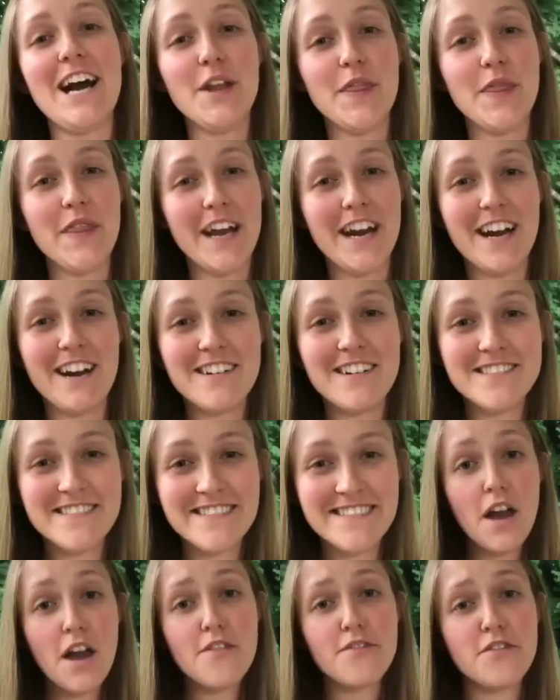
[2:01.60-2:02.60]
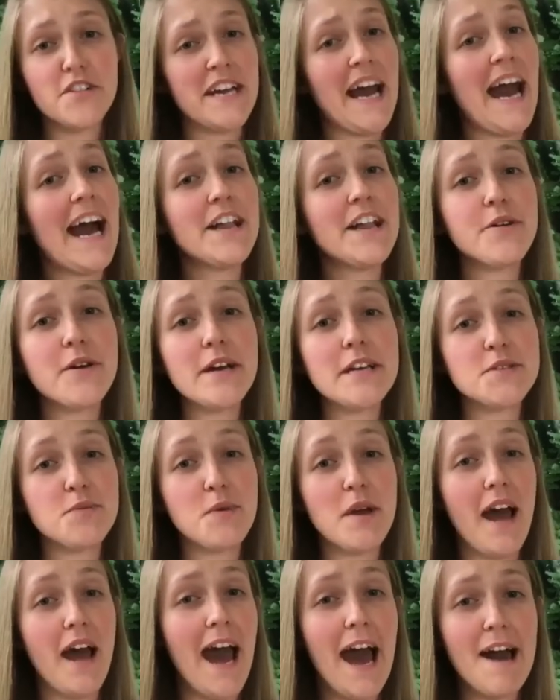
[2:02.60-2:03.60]
out there. For calories,
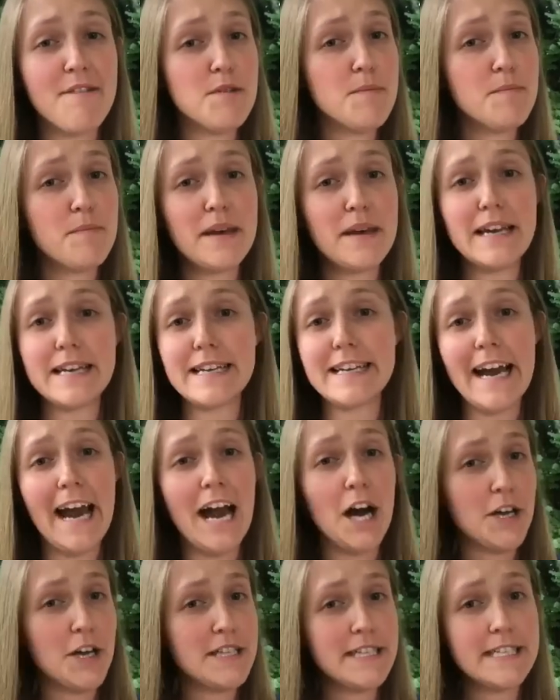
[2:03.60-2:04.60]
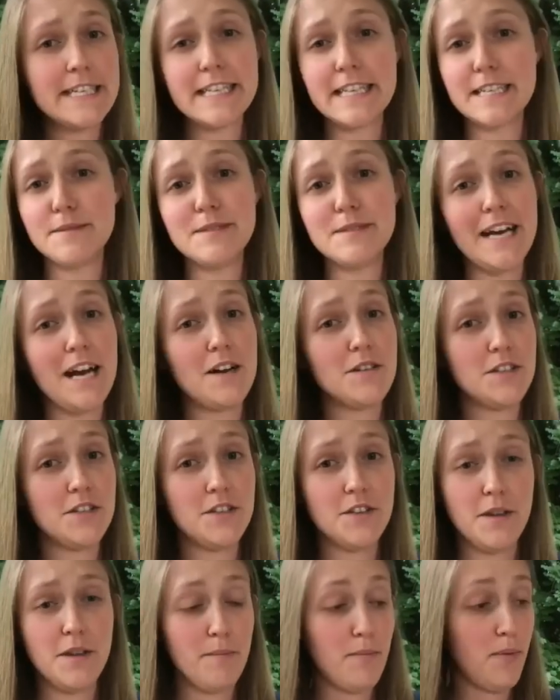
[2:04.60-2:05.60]
we haven't been calculating them down
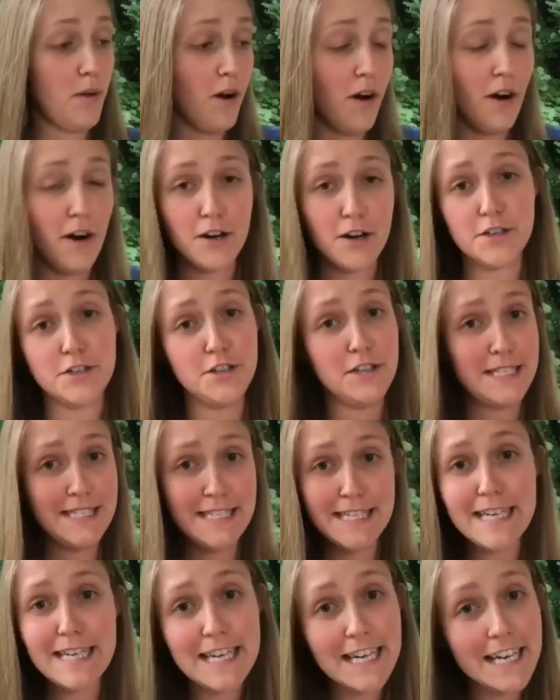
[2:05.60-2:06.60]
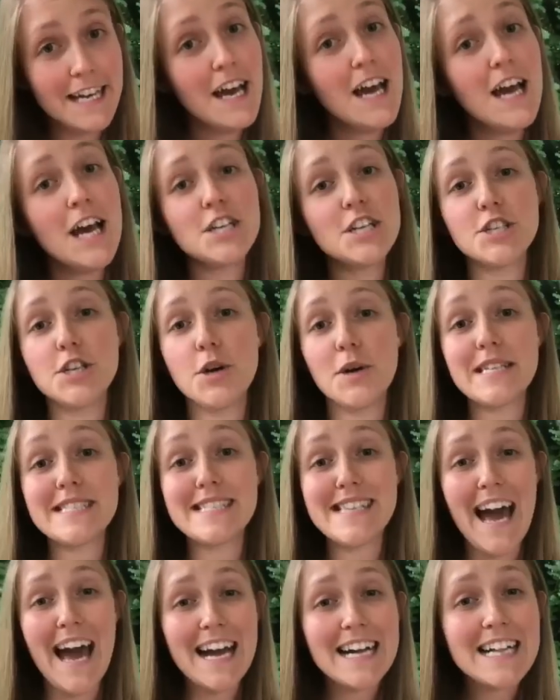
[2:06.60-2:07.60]
to the bar, to the T, to know
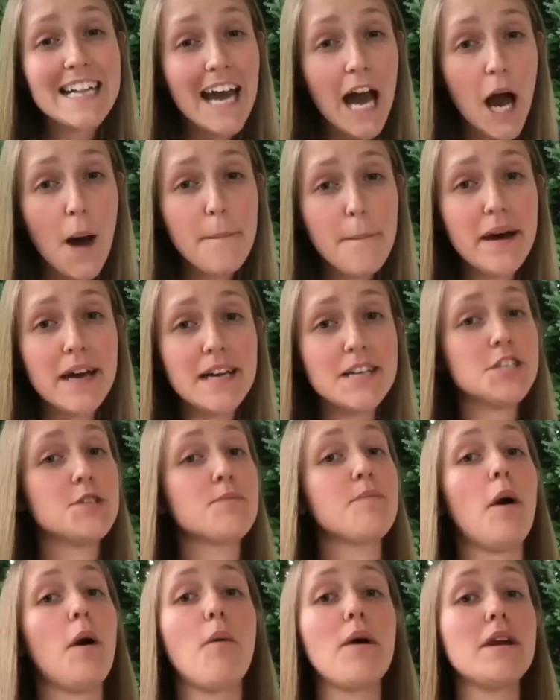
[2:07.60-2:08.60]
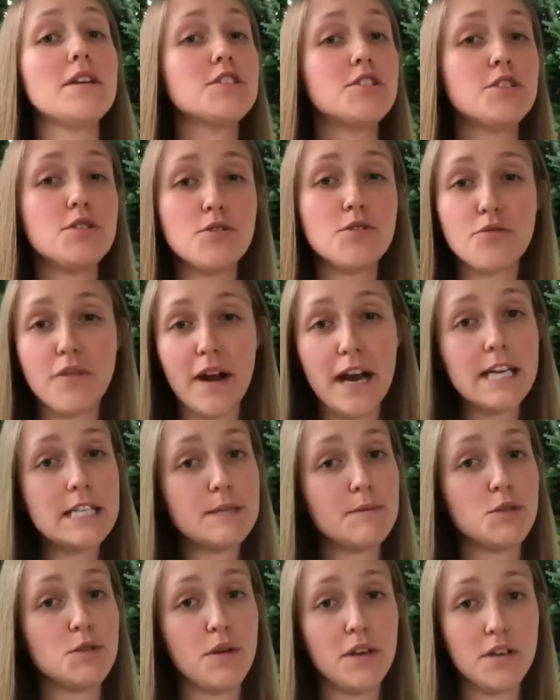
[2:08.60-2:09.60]
exactly how much, but we do
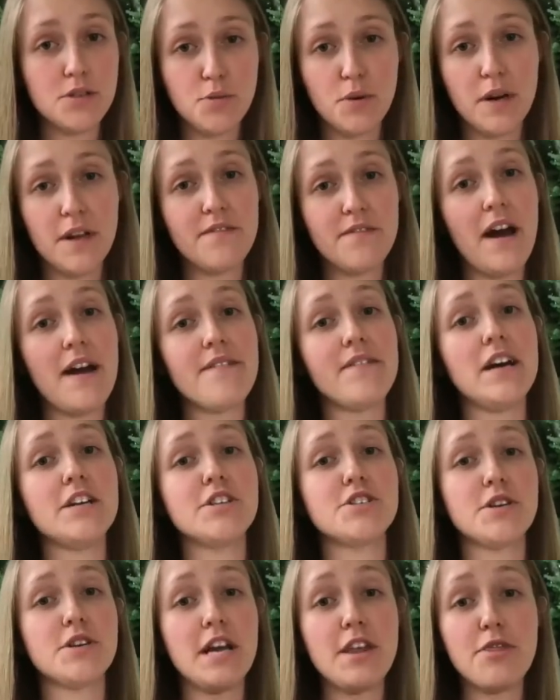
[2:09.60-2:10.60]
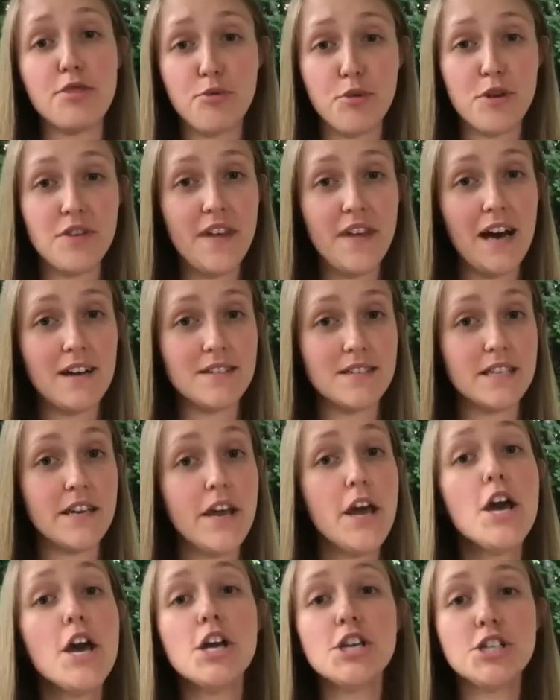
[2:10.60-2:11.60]
range between 2,500 and
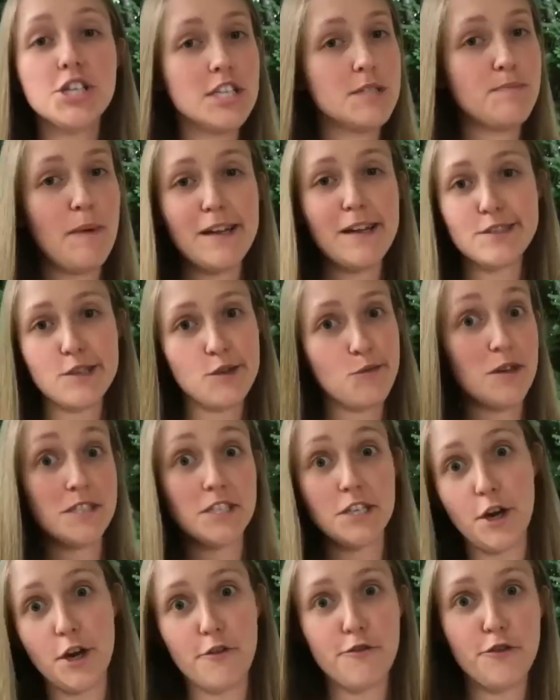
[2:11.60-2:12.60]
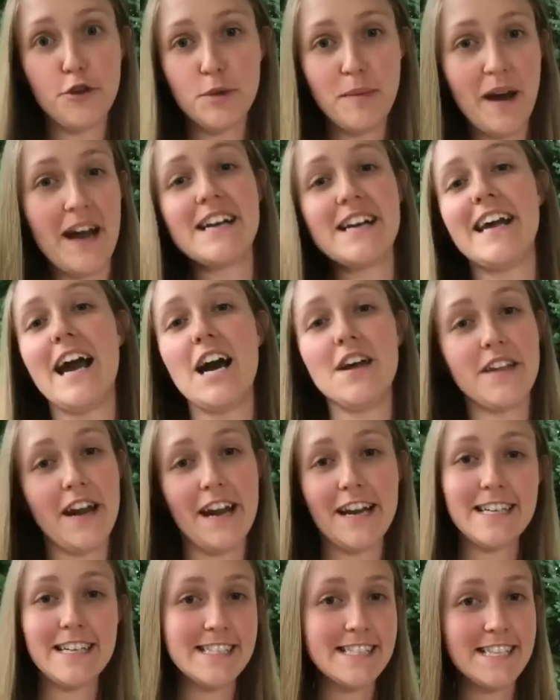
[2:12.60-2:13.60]
3,000 just based on what's on our food bag now that
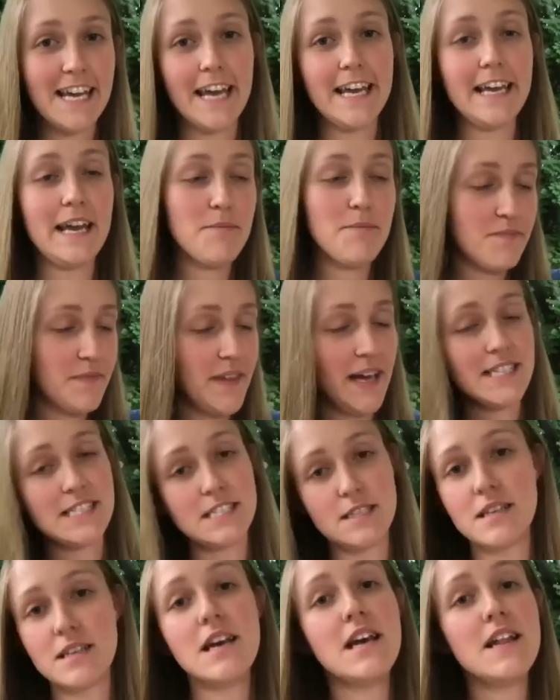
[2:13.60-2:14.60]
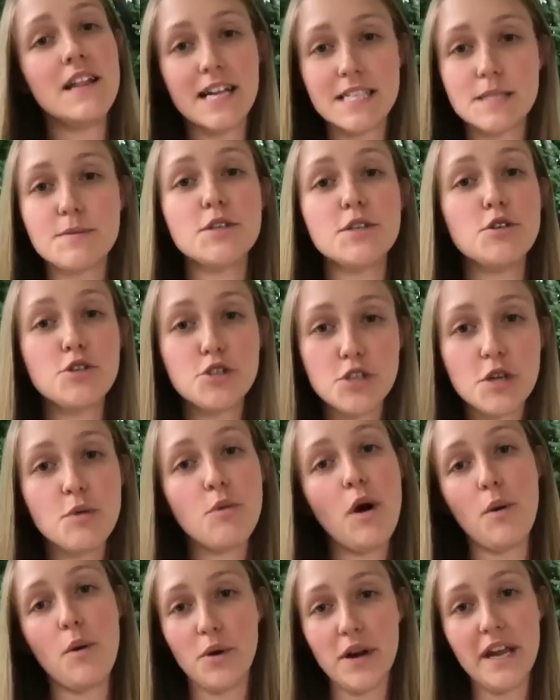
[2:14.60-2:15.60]
I could say, yep, that's usually
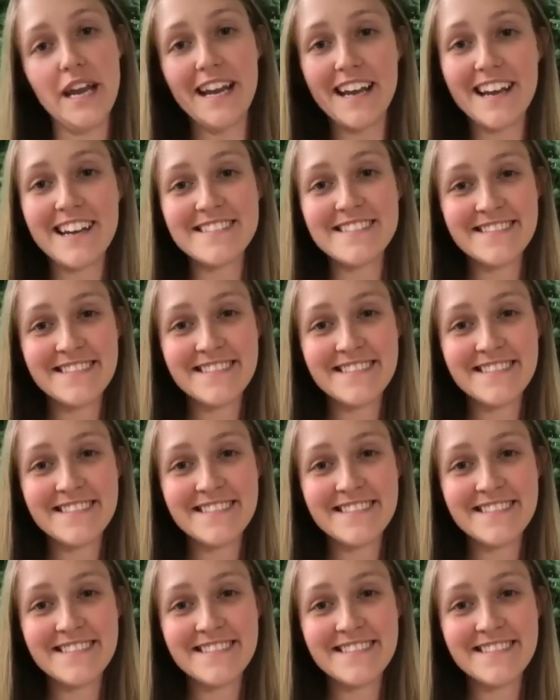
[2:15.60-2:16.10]
what we're eating.